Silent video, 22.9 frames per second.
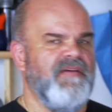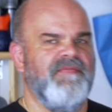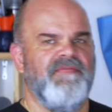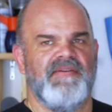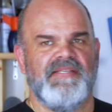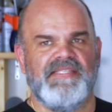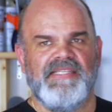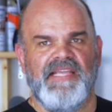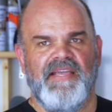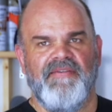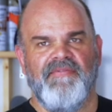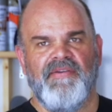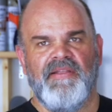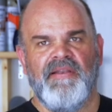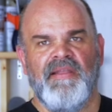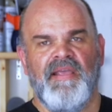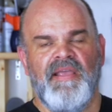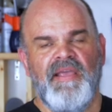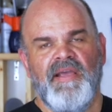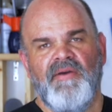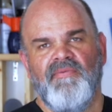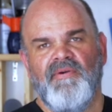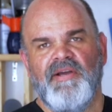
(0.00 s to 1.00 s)
for 7.
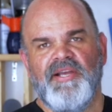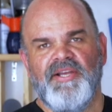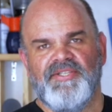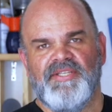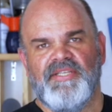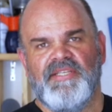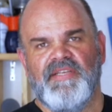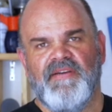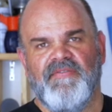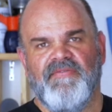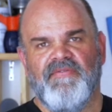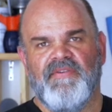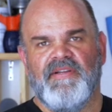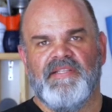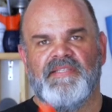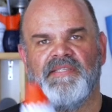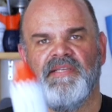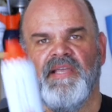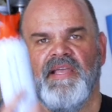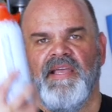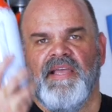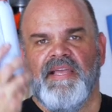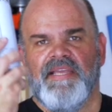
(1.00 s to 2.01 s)
Well, here's the difference.
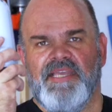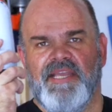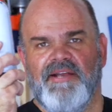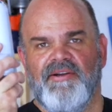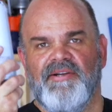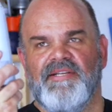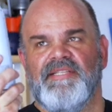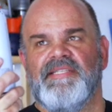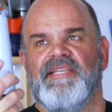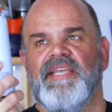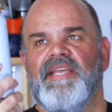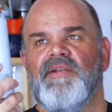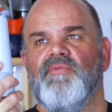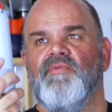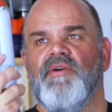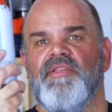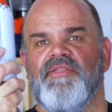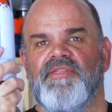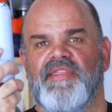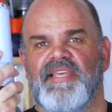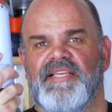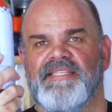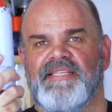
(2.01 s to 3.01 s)
Guaranteed
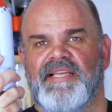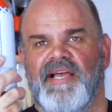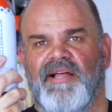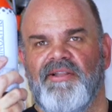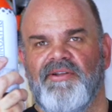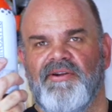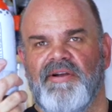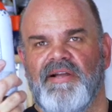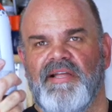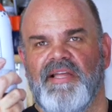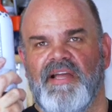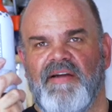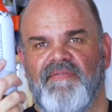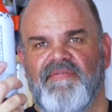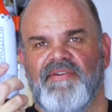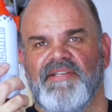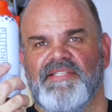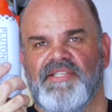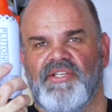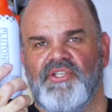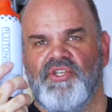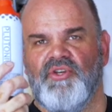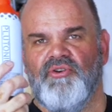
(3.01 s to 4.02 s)
what this color
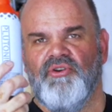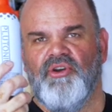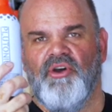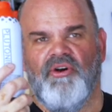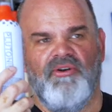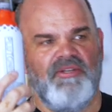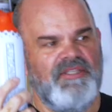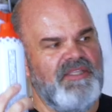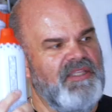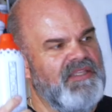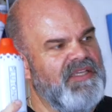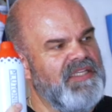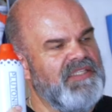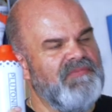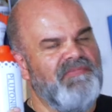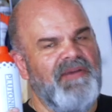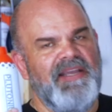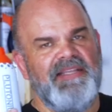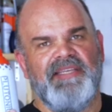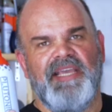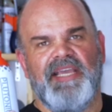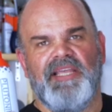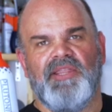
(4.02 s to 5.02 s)
covers in 2 coats, this
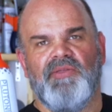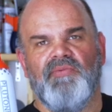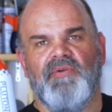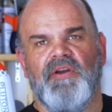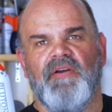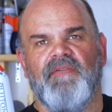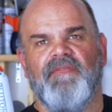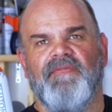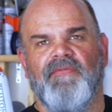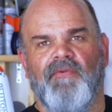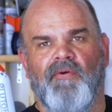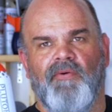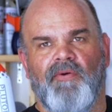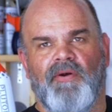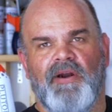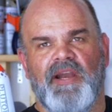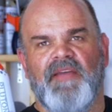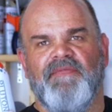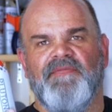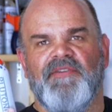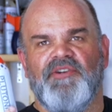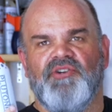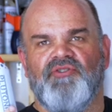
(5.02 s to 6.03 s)
may take 3 or 4
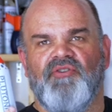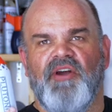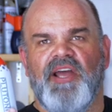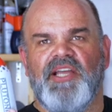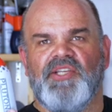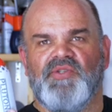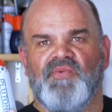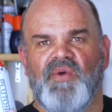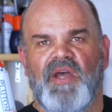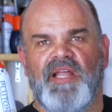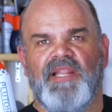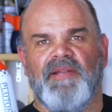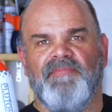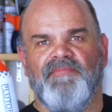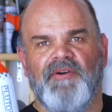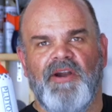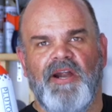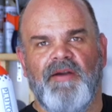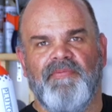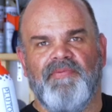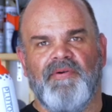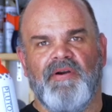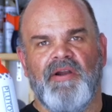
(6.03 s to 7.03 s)
if it dries well and
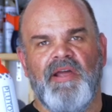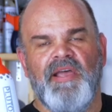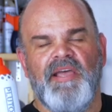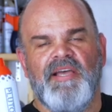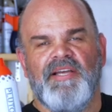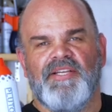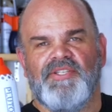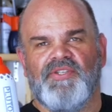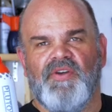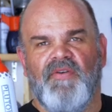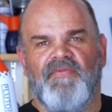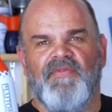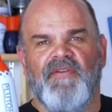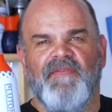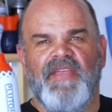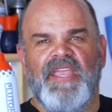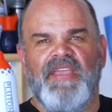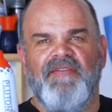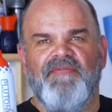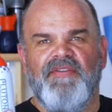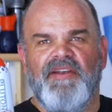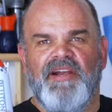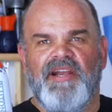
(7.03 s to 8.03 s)
proper. So if you've
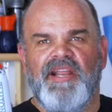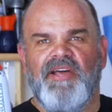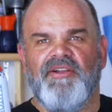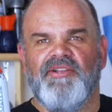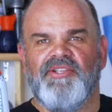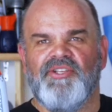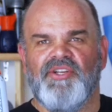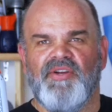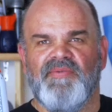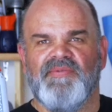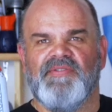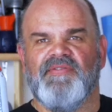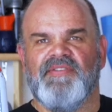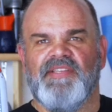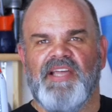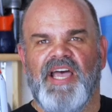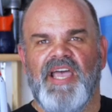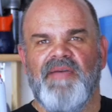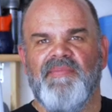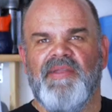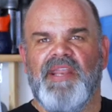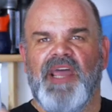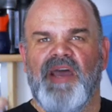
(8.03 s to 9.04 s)
evened it out in terms of
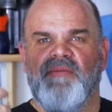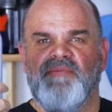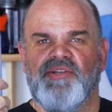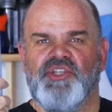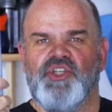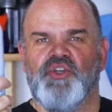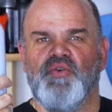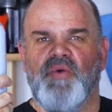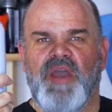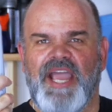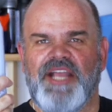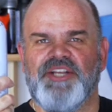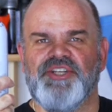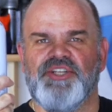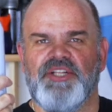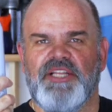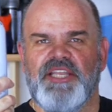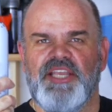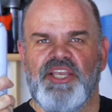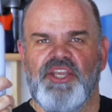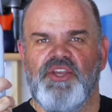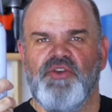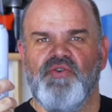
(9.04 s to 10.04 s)
time and how much you
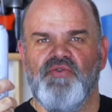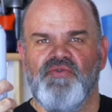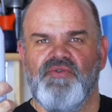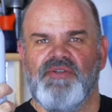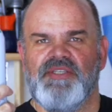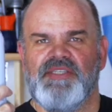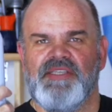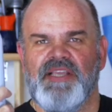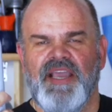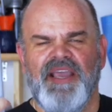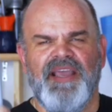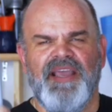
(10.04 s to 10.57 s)
actually use,